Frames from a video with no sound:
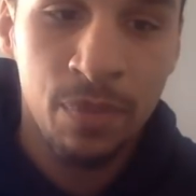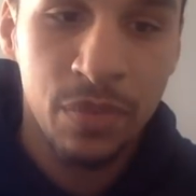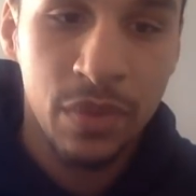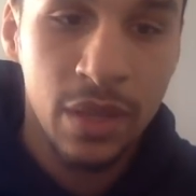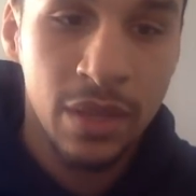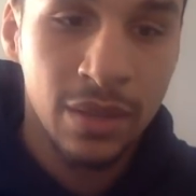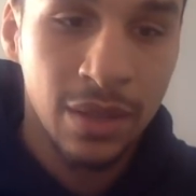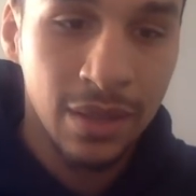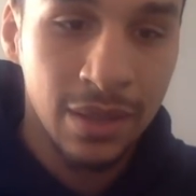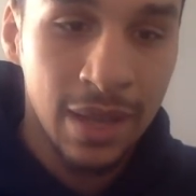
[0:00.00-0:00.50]

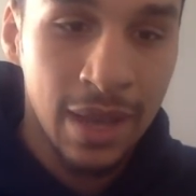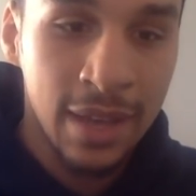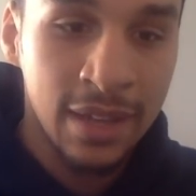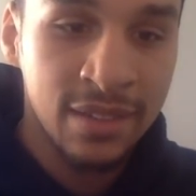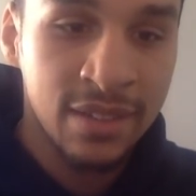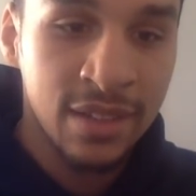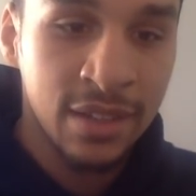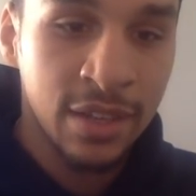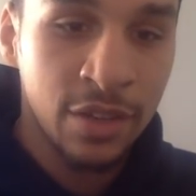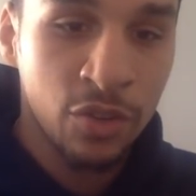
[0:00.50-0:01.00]
and the lies
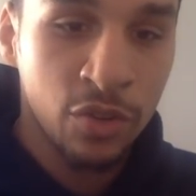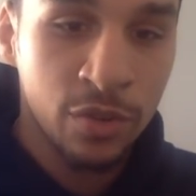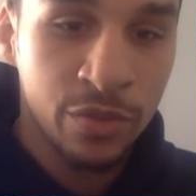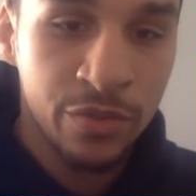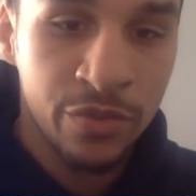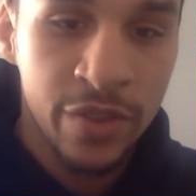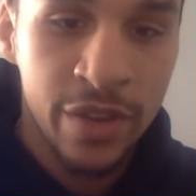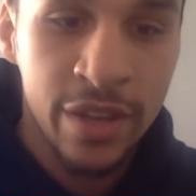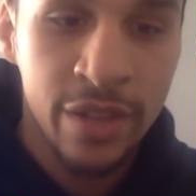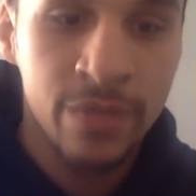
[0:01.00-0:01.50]
that they were
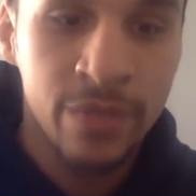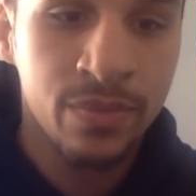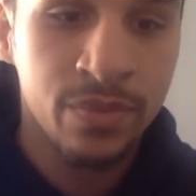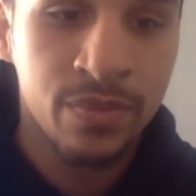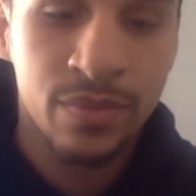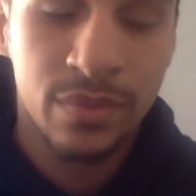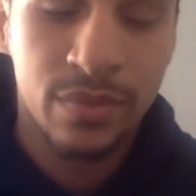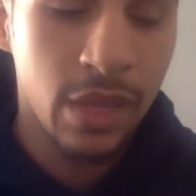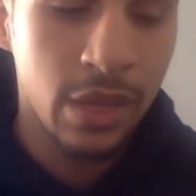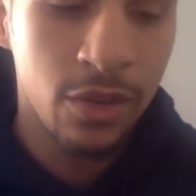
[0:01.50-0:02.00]
fed,
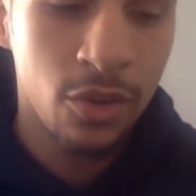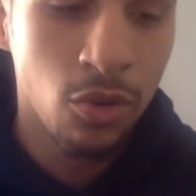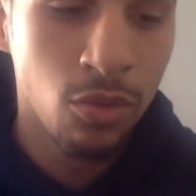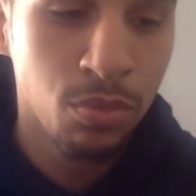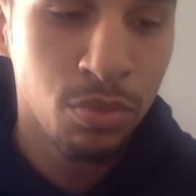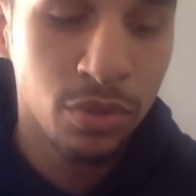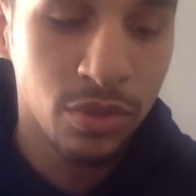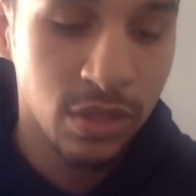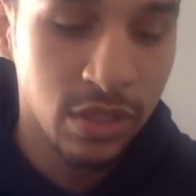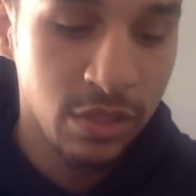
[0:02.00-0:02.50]
they don't
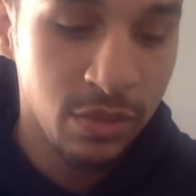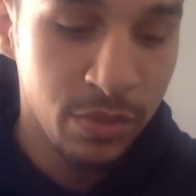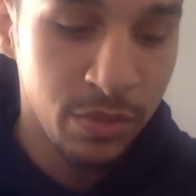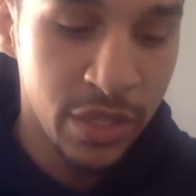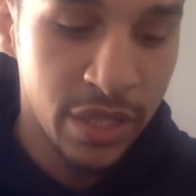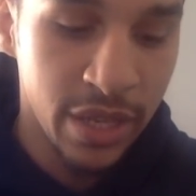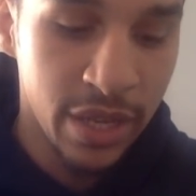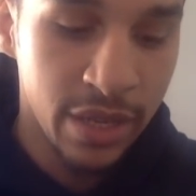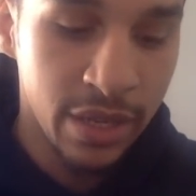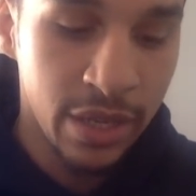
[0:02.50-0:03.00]
believe
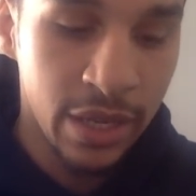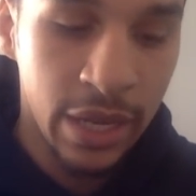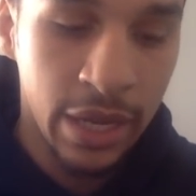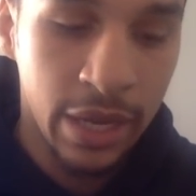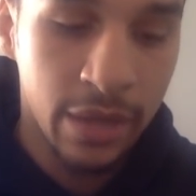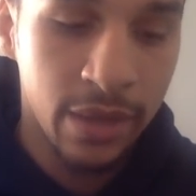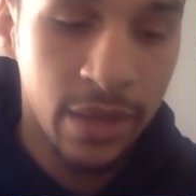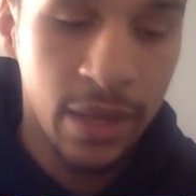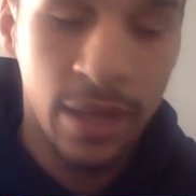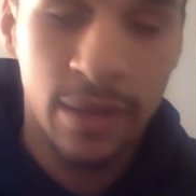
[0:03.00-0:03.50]
me, and then
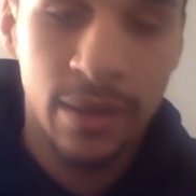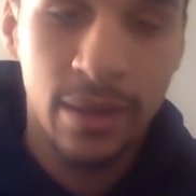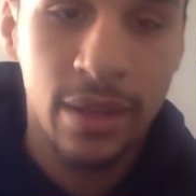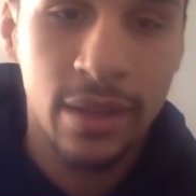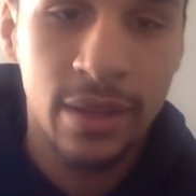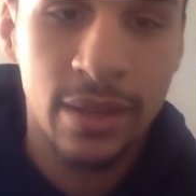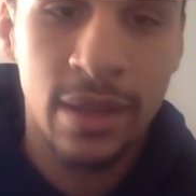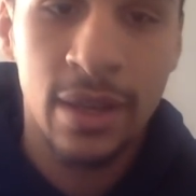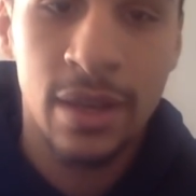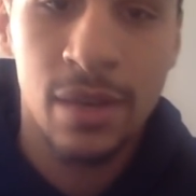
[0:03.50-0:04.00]
they
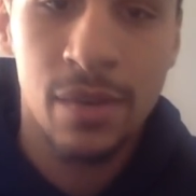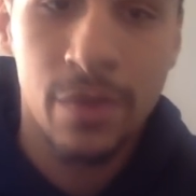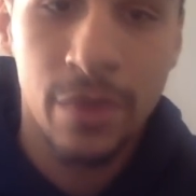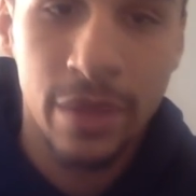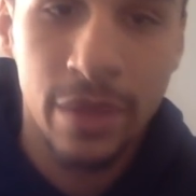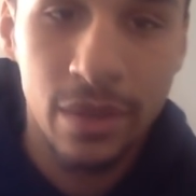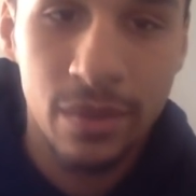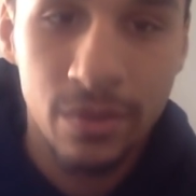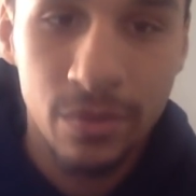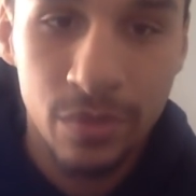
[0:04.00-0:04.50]
think that I'm
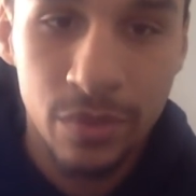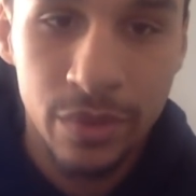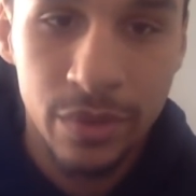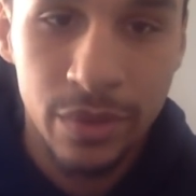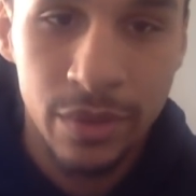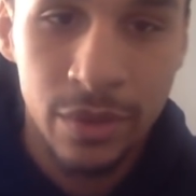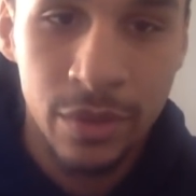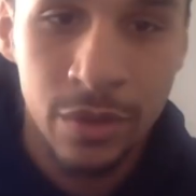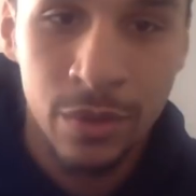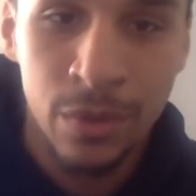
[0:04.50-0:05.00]

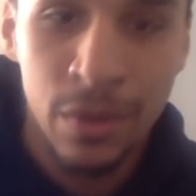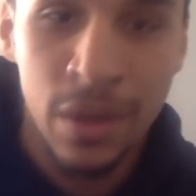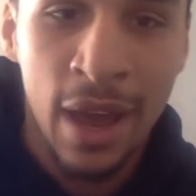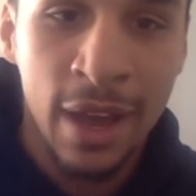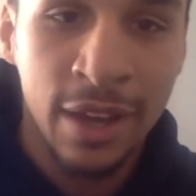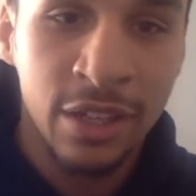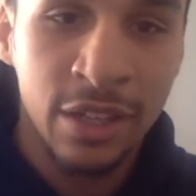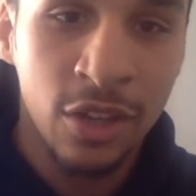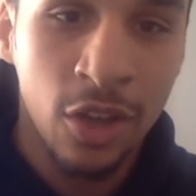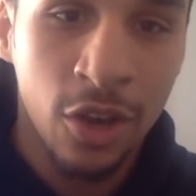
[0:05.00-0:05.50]
the
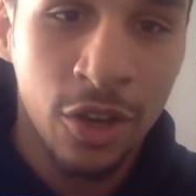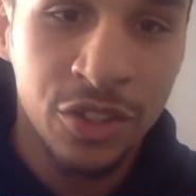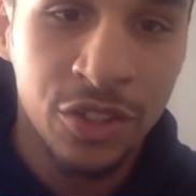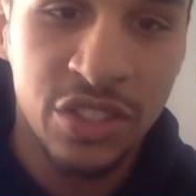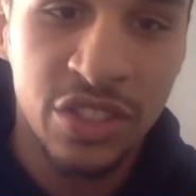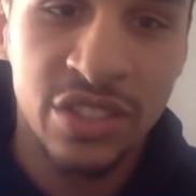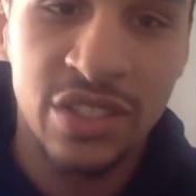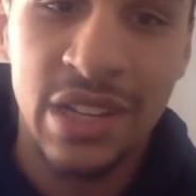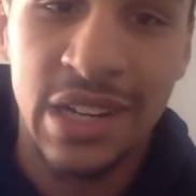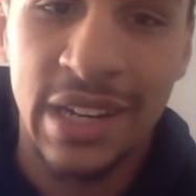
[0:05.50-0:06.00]

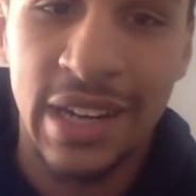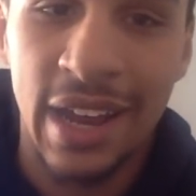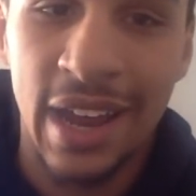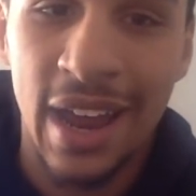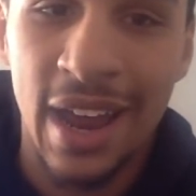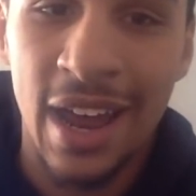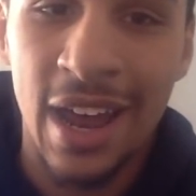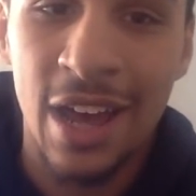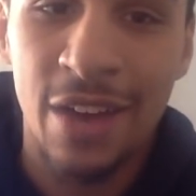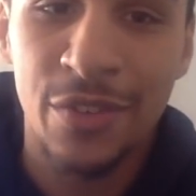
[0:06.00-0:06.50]
ideologies that I
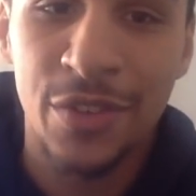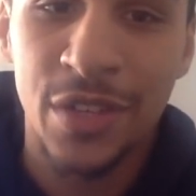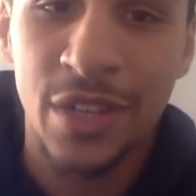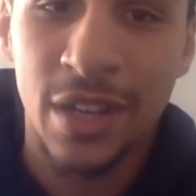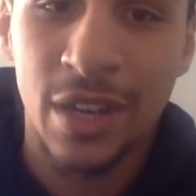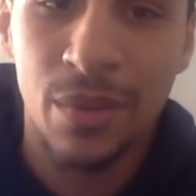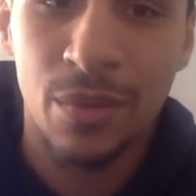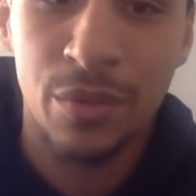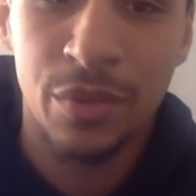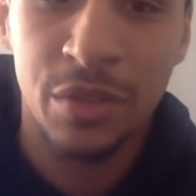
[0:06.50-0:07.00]
have and that
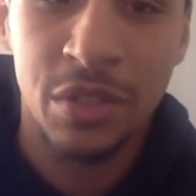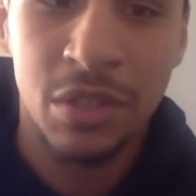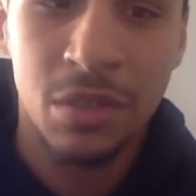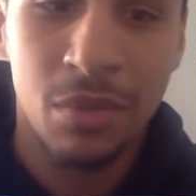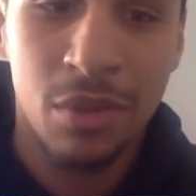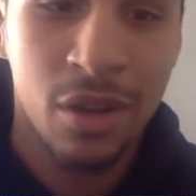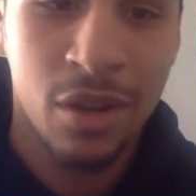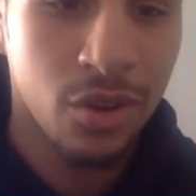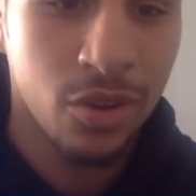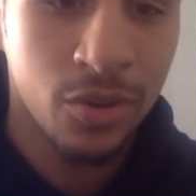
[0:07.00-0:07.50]
I'm reading up
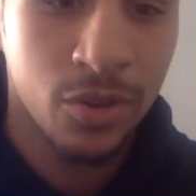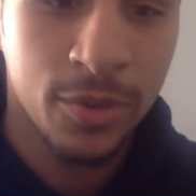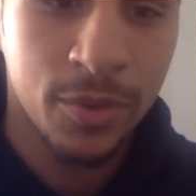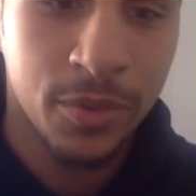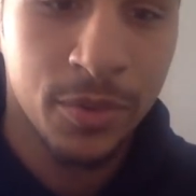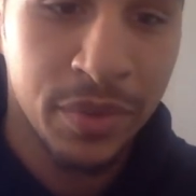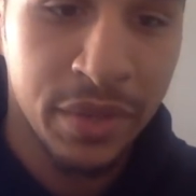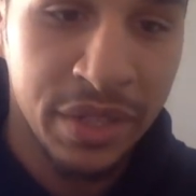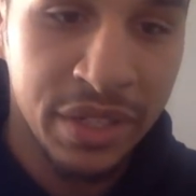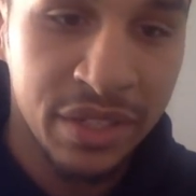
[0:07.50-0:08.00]
on are
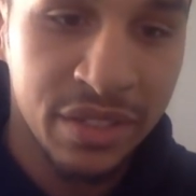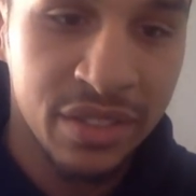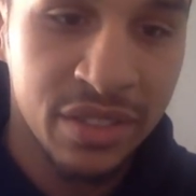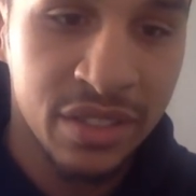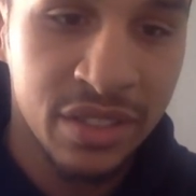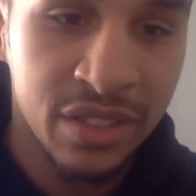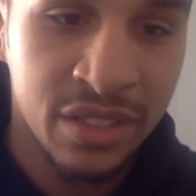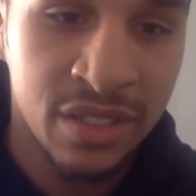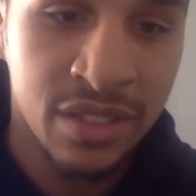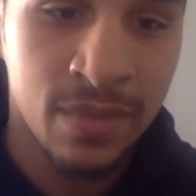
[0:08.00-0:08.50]

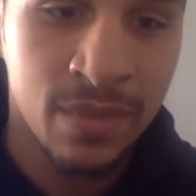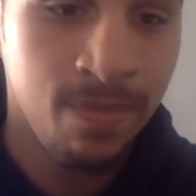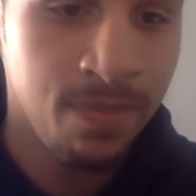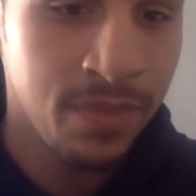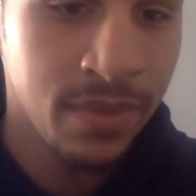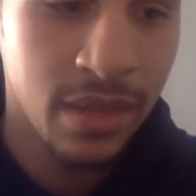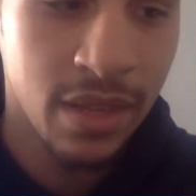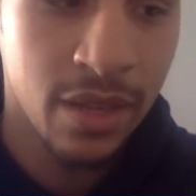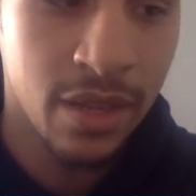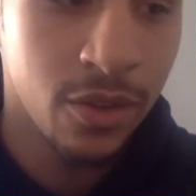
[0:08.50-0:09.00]
racist,
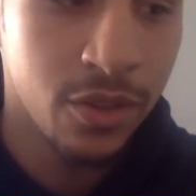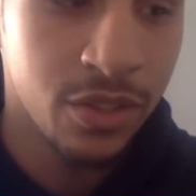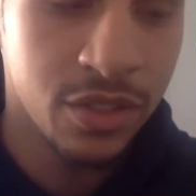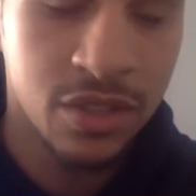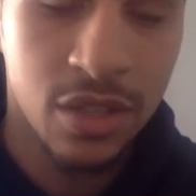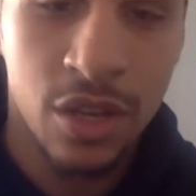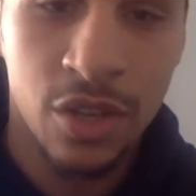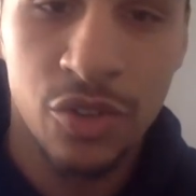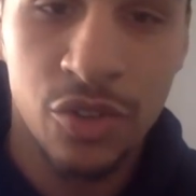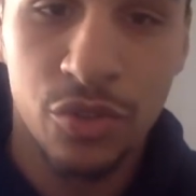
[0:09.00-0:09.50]
and they're
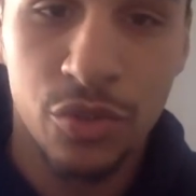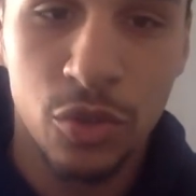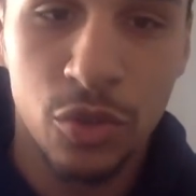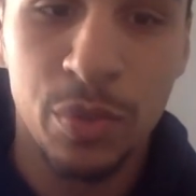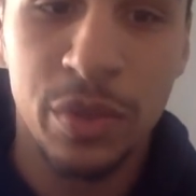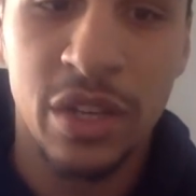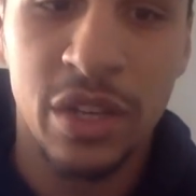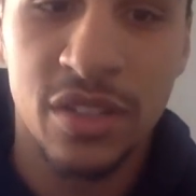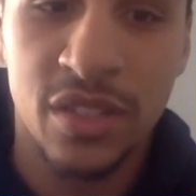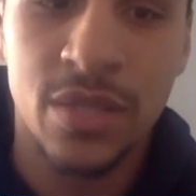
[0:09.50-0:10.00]
just untrue
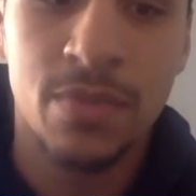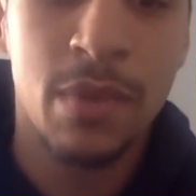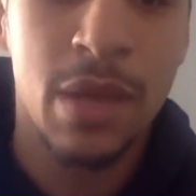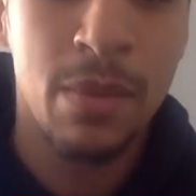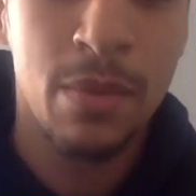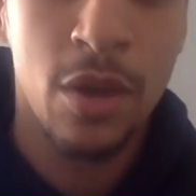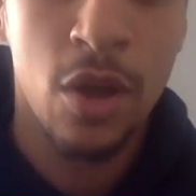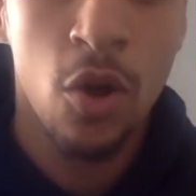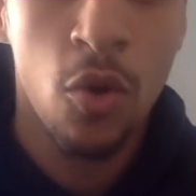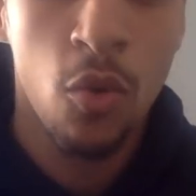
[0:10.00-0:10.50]
because
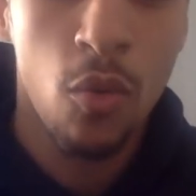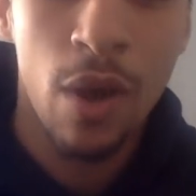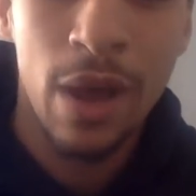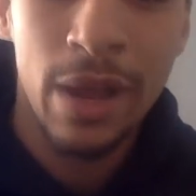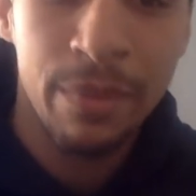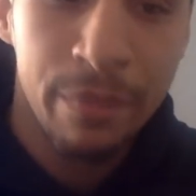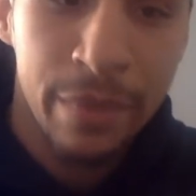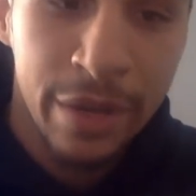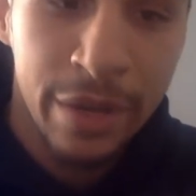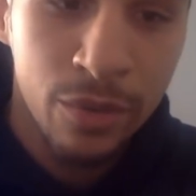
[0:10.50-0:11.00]
maybe a
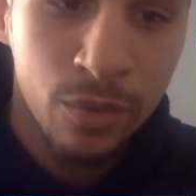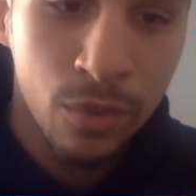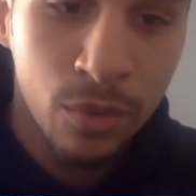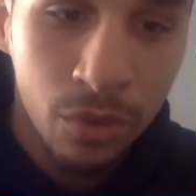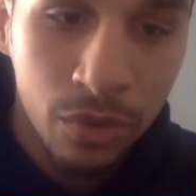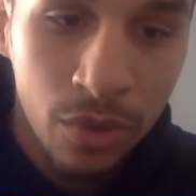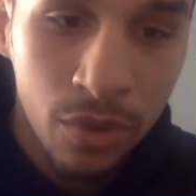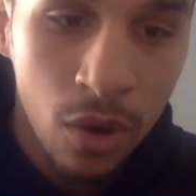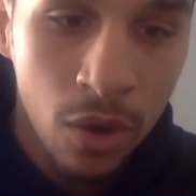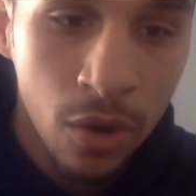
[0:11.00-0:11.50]
white man
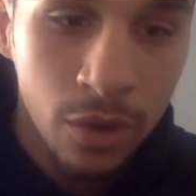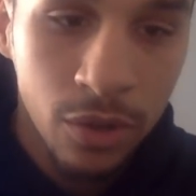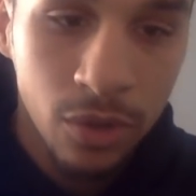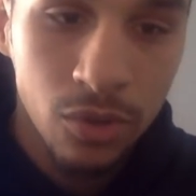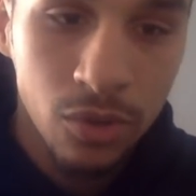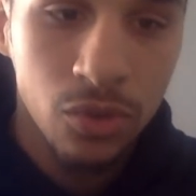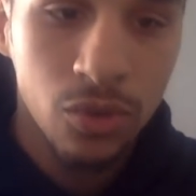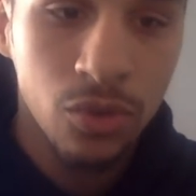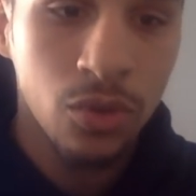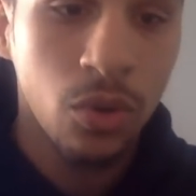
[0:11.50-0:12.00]
wrote the
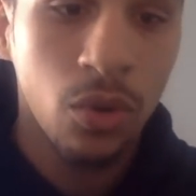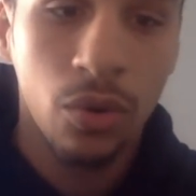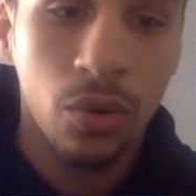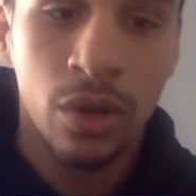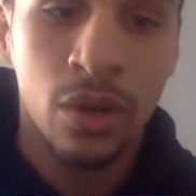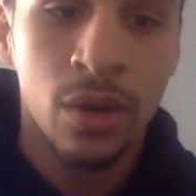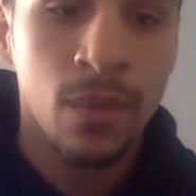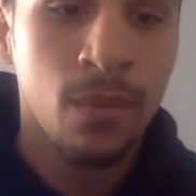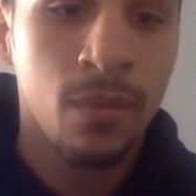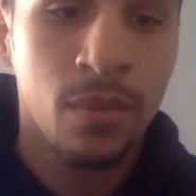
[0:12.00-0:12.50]
article, or
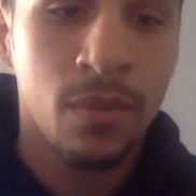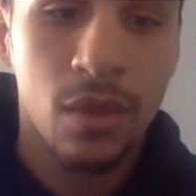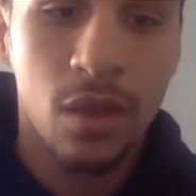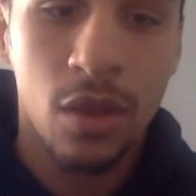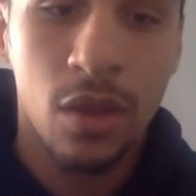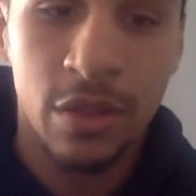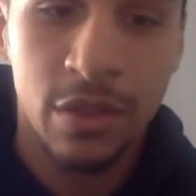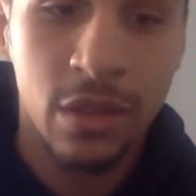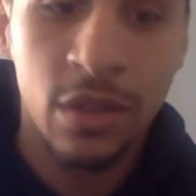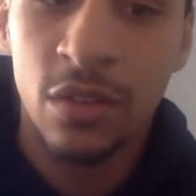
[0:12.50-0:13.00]

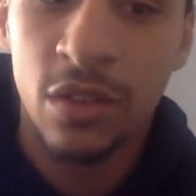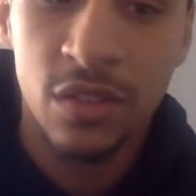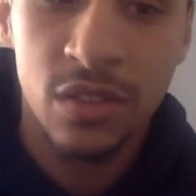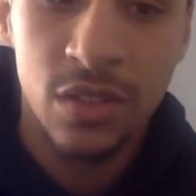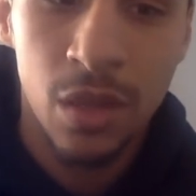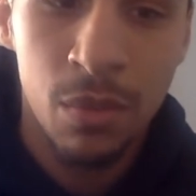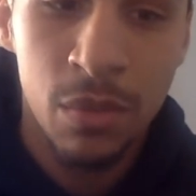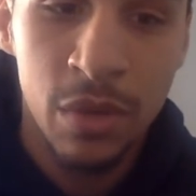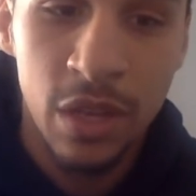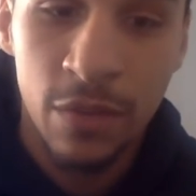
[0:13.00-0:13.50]
just
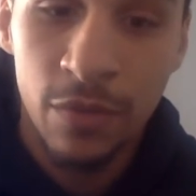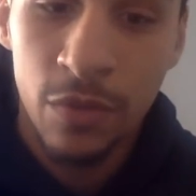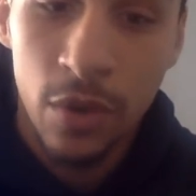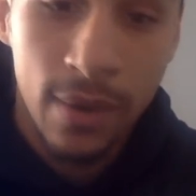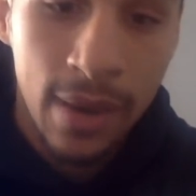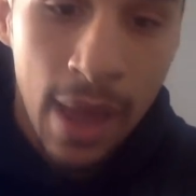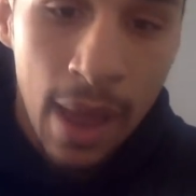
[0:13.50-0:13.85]
somebody. If they're